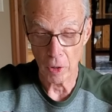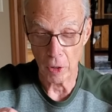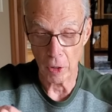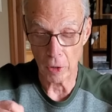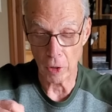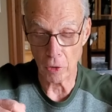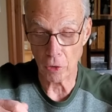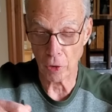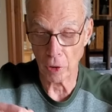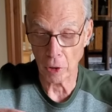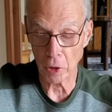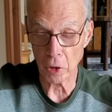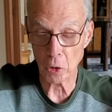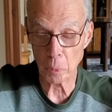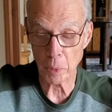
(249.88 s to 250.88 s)
that this
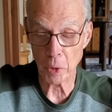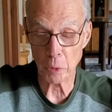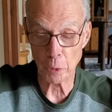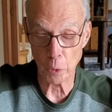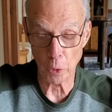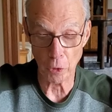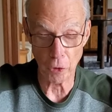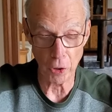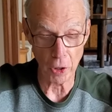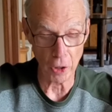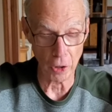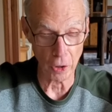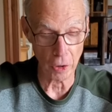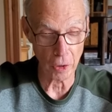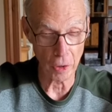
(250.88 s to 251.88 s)
little bit of force
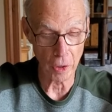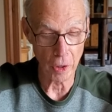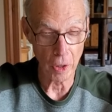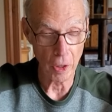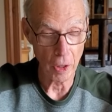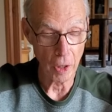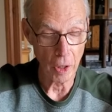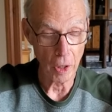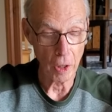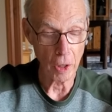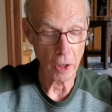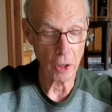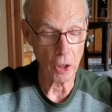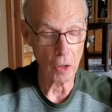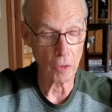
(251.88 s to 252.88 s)
here
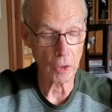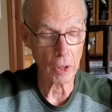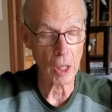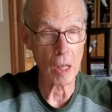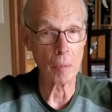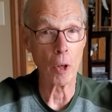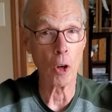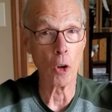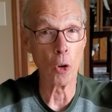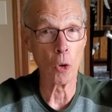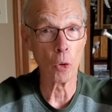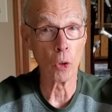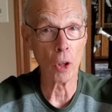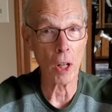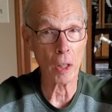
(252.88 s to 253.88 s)
can overcome a
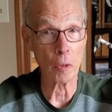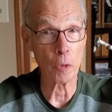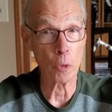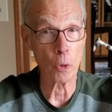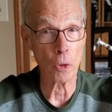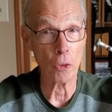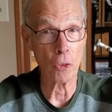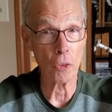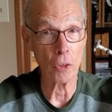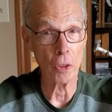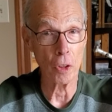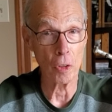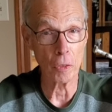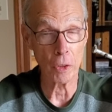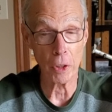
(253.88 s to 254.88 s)
whole lot of force
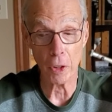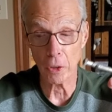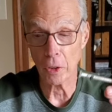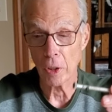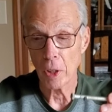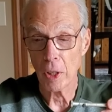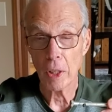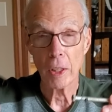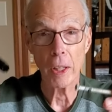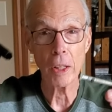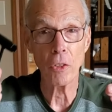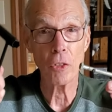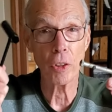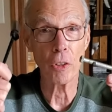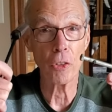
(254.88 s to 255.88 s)
over here.
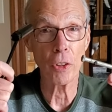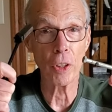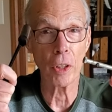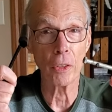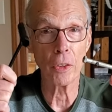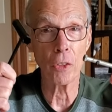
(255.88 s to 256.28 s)
That's just another